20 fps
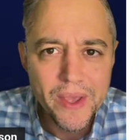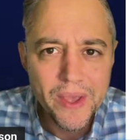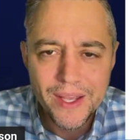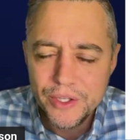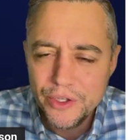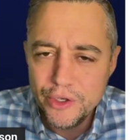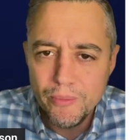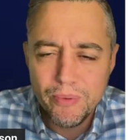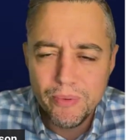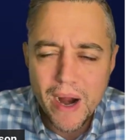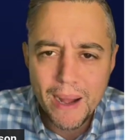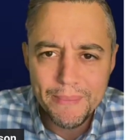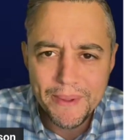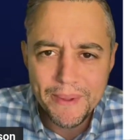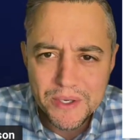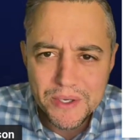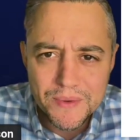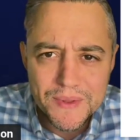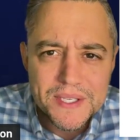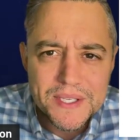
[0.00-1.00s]
you probably
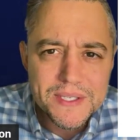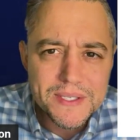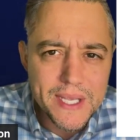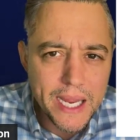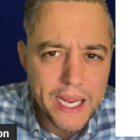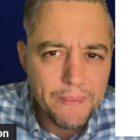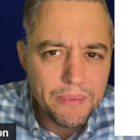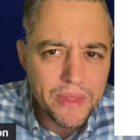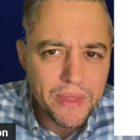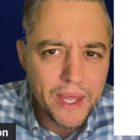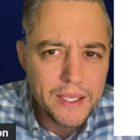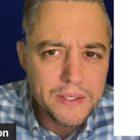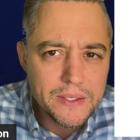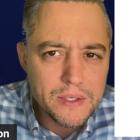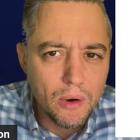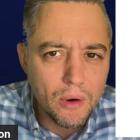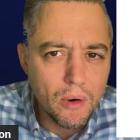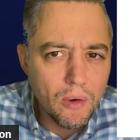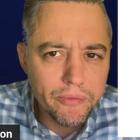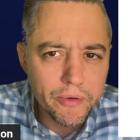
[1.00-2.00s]
do the same things
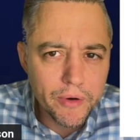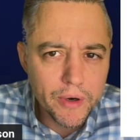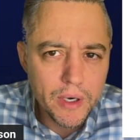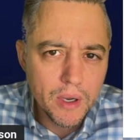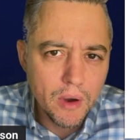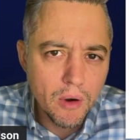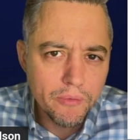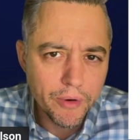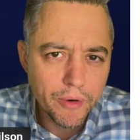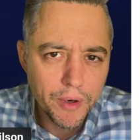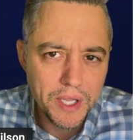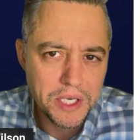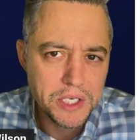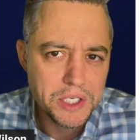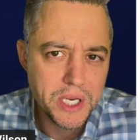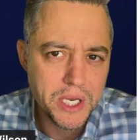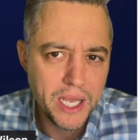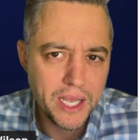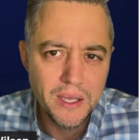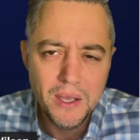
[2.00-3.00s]
over and over each
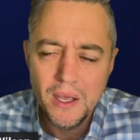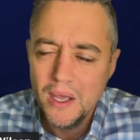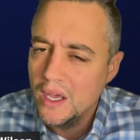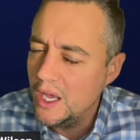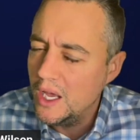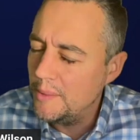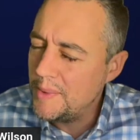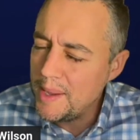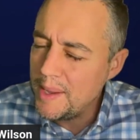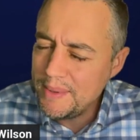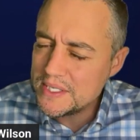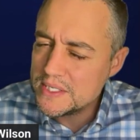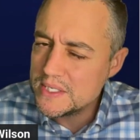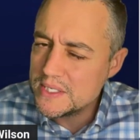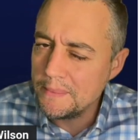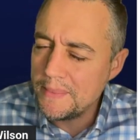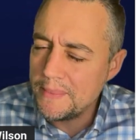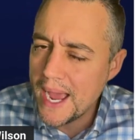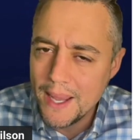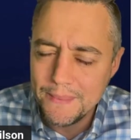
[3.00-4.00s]
day. And maybe
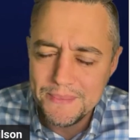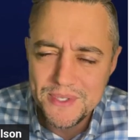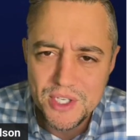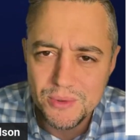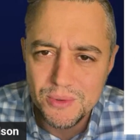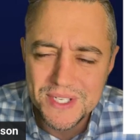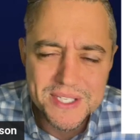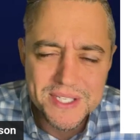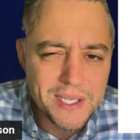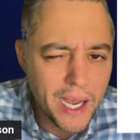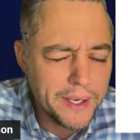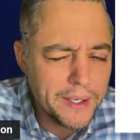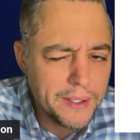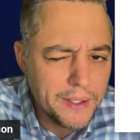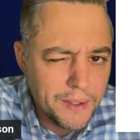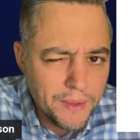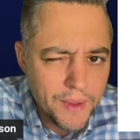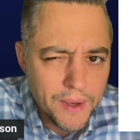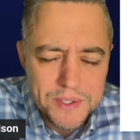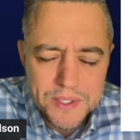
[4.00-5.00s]
sometimes you decide to do
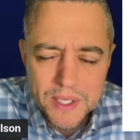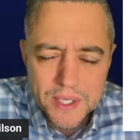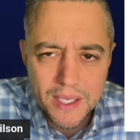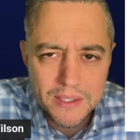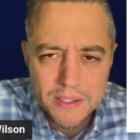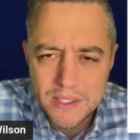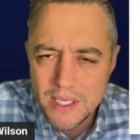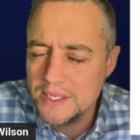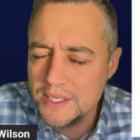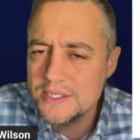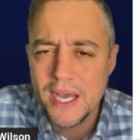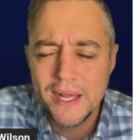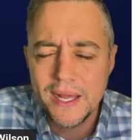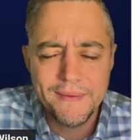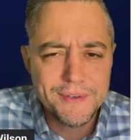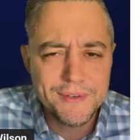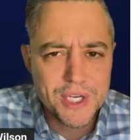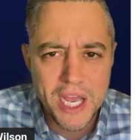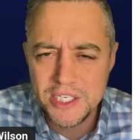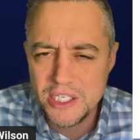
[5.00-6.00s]
those things inside of
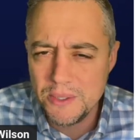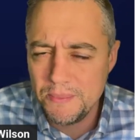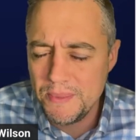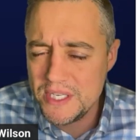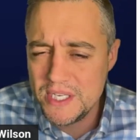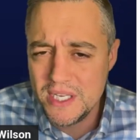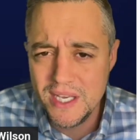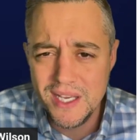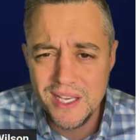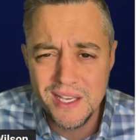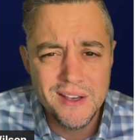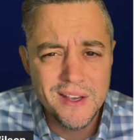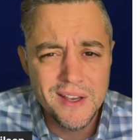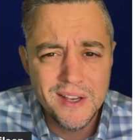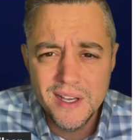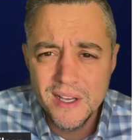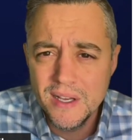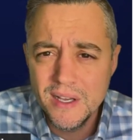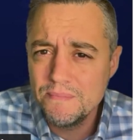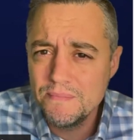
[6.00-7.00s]
ChatGPT,
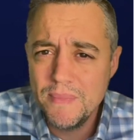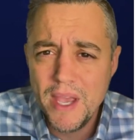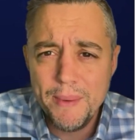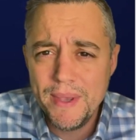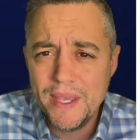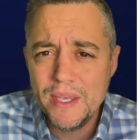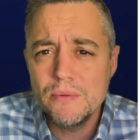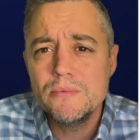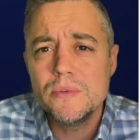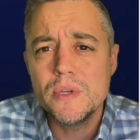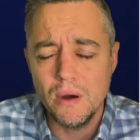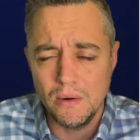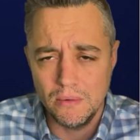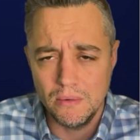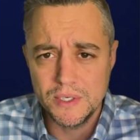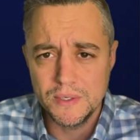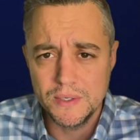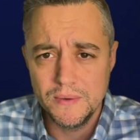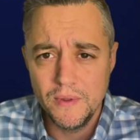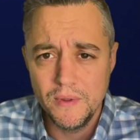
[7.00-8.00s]
maybe you don't.
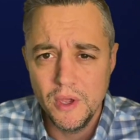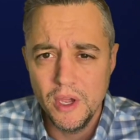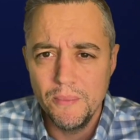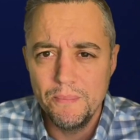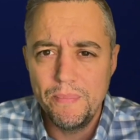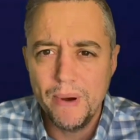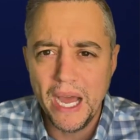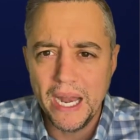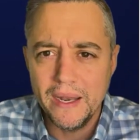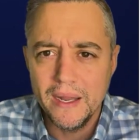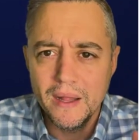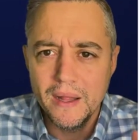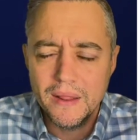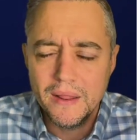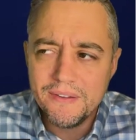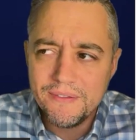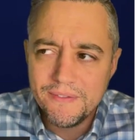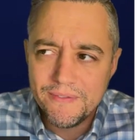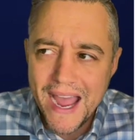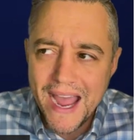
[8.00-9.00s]
But the
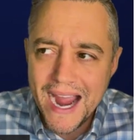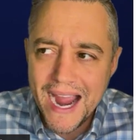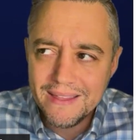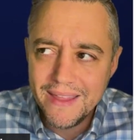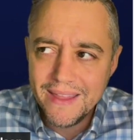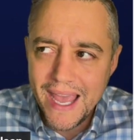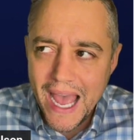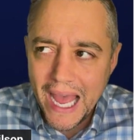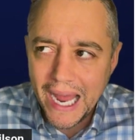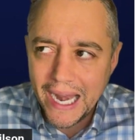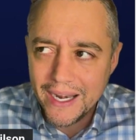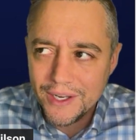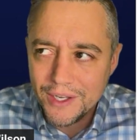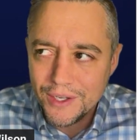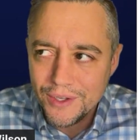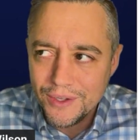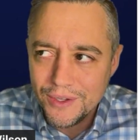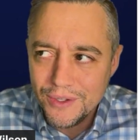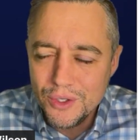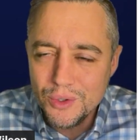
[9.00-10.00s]
fact that
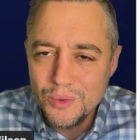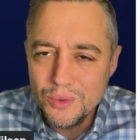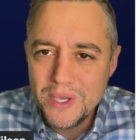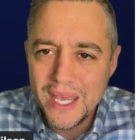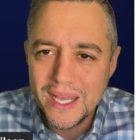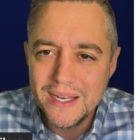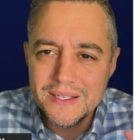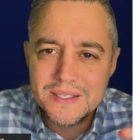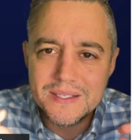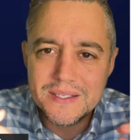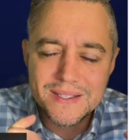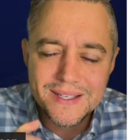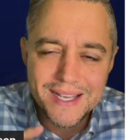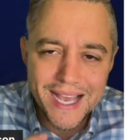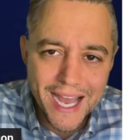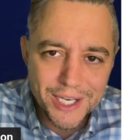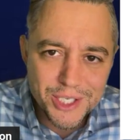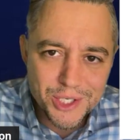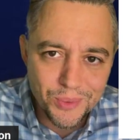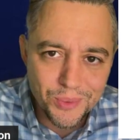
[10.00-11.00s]
you can
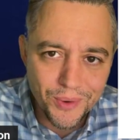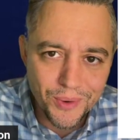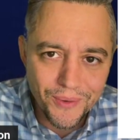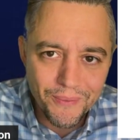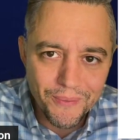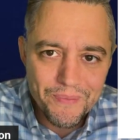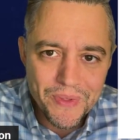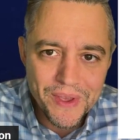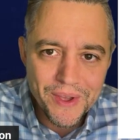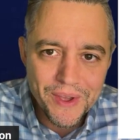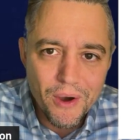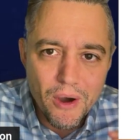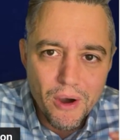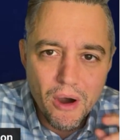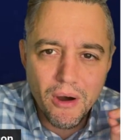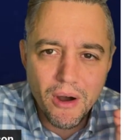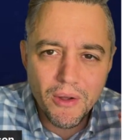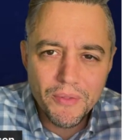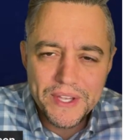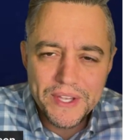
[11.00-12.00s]
schedule
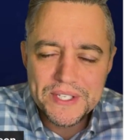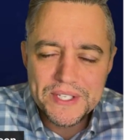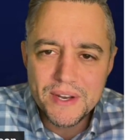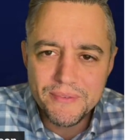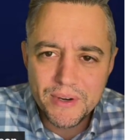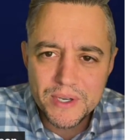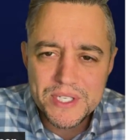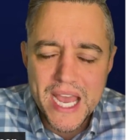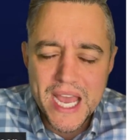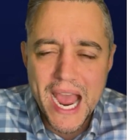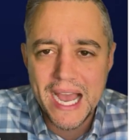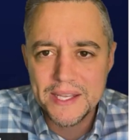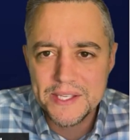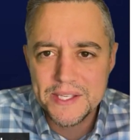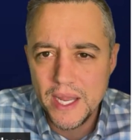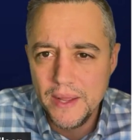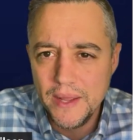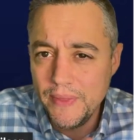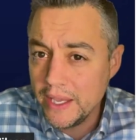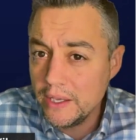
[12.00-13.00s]
all these different tasks
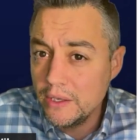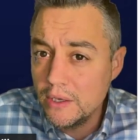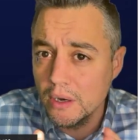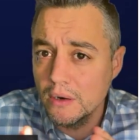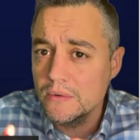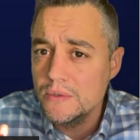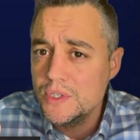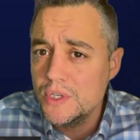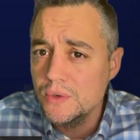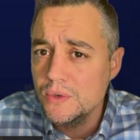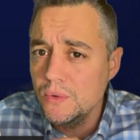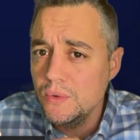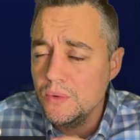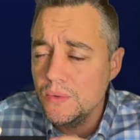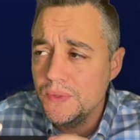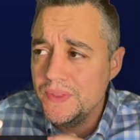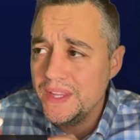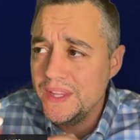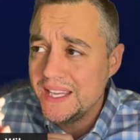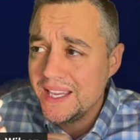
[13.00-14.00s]
and they go to
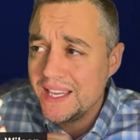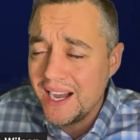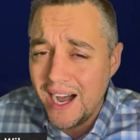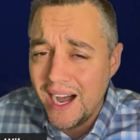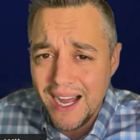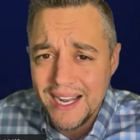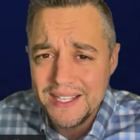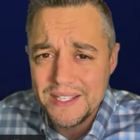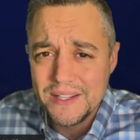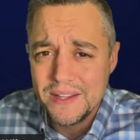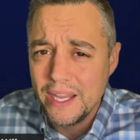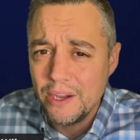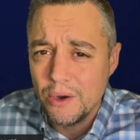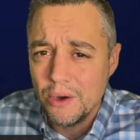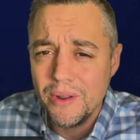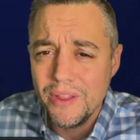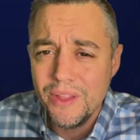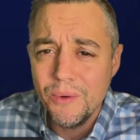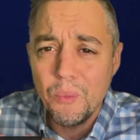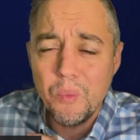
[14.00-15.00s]
the con they go
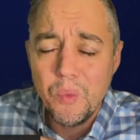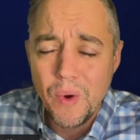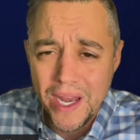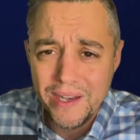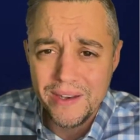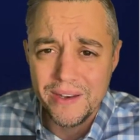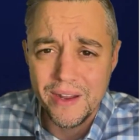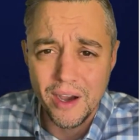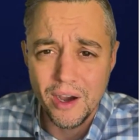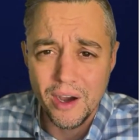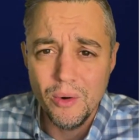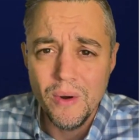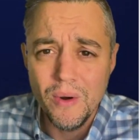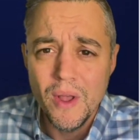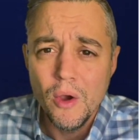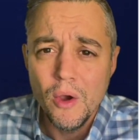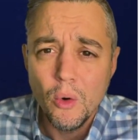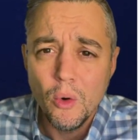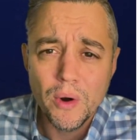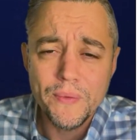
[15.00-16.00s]
to the window
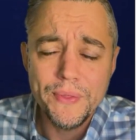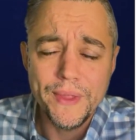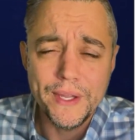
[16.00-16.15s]
or the